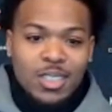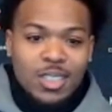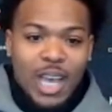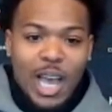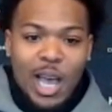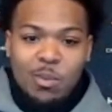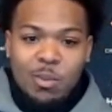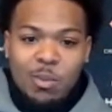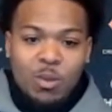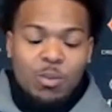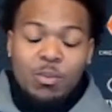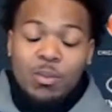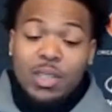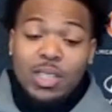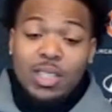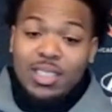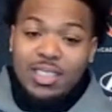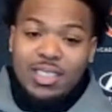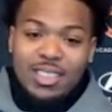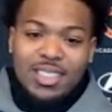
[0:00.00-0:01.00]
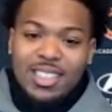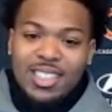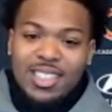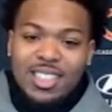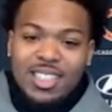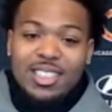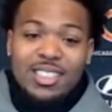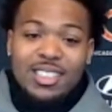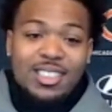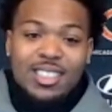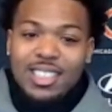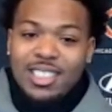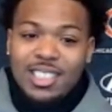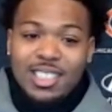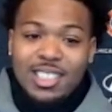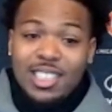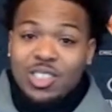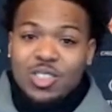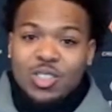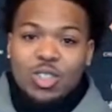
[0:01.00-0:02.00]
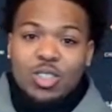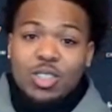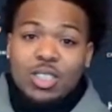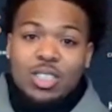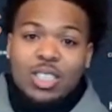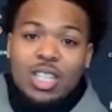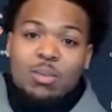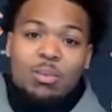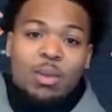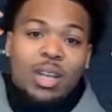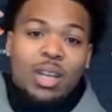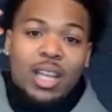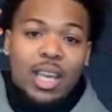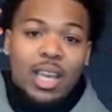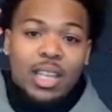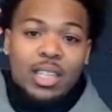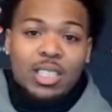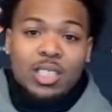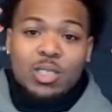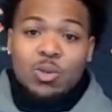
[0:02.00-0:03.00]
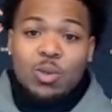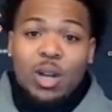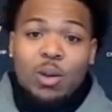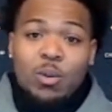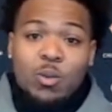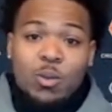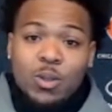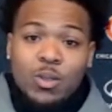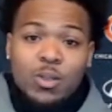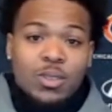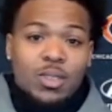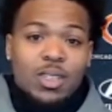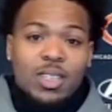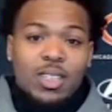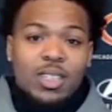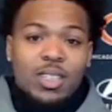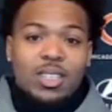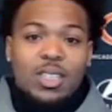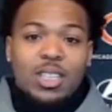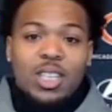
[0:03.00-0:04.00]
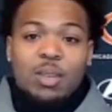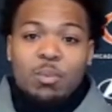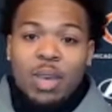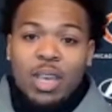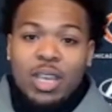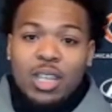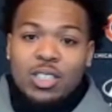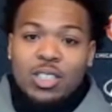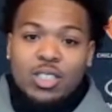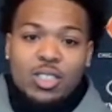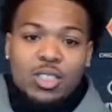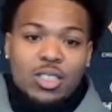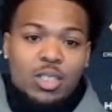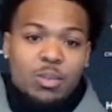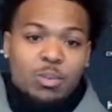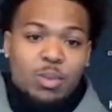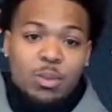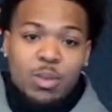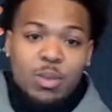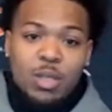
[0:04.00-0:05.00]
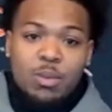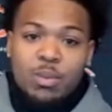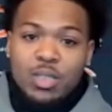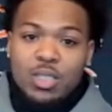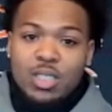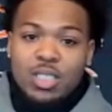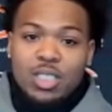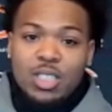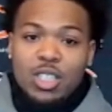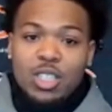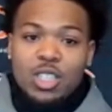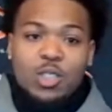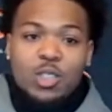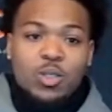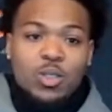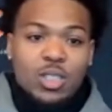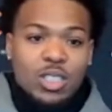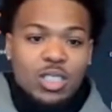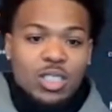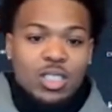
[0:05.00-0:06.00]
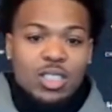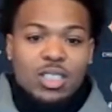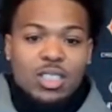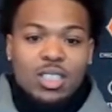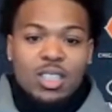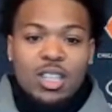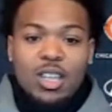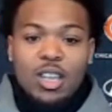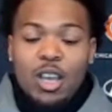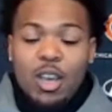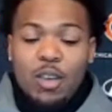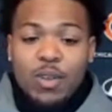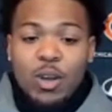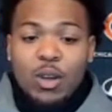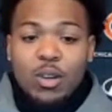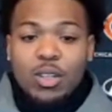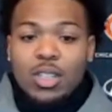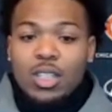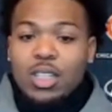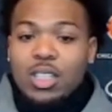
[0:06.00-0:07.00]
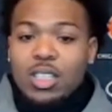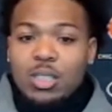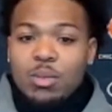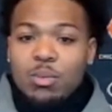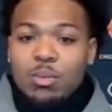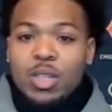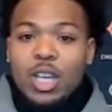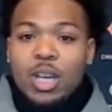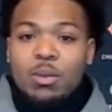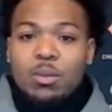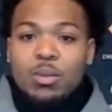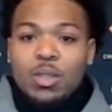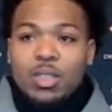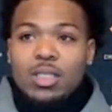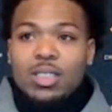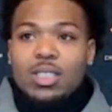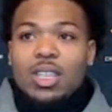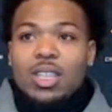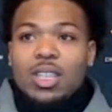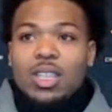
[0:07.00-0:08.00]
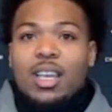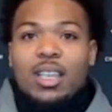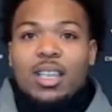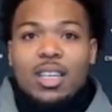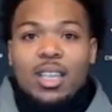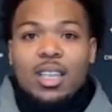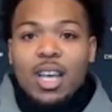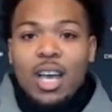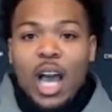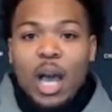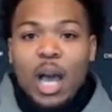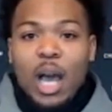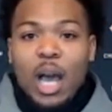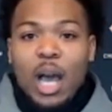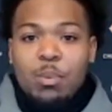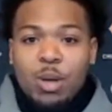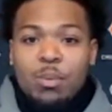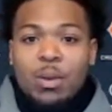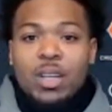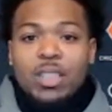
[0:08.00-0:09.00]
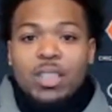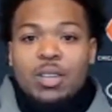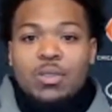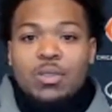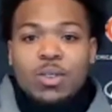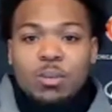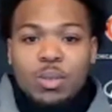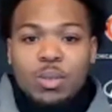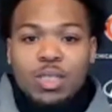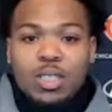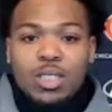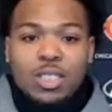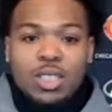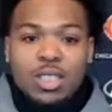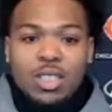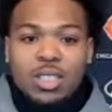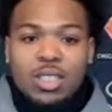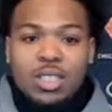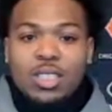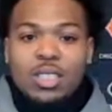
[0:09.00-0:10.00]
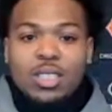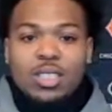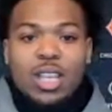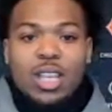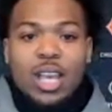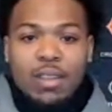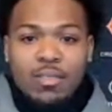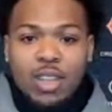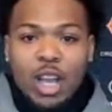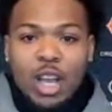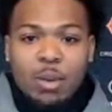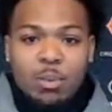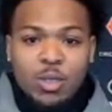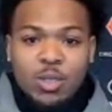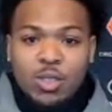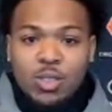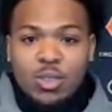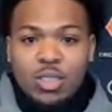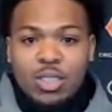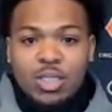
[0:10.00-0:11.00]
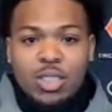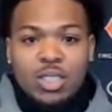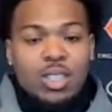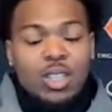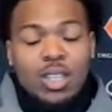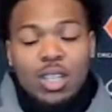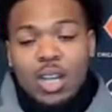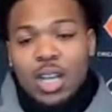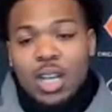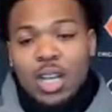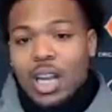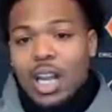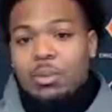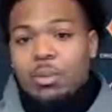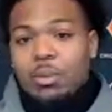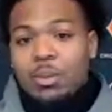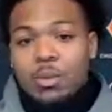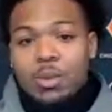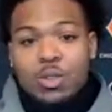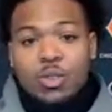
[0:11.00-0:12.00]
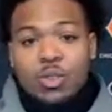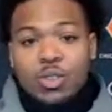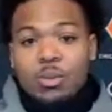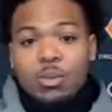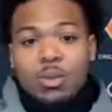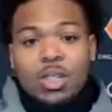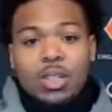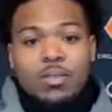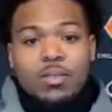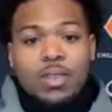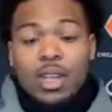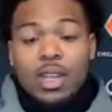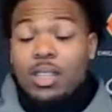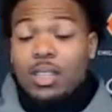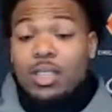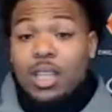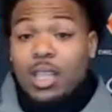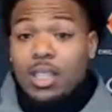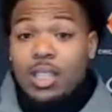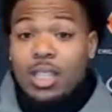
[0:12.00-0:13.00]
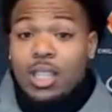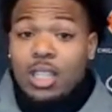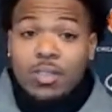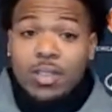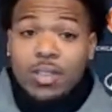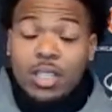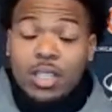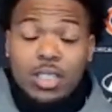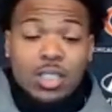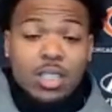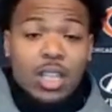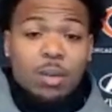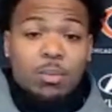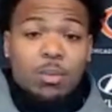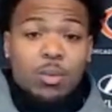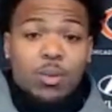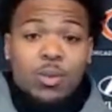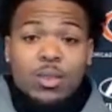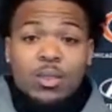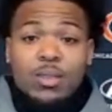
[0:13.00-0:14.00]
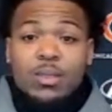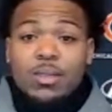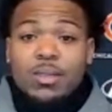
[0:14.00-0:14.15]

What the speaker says: I remember me as a 6-year old just telling my dad, this is what I want, and him making sure to put me in position to do it. It just felt good to be able to say I put myself in position to have the opportunity a lot of people dreamed of that they didn't even get to that point.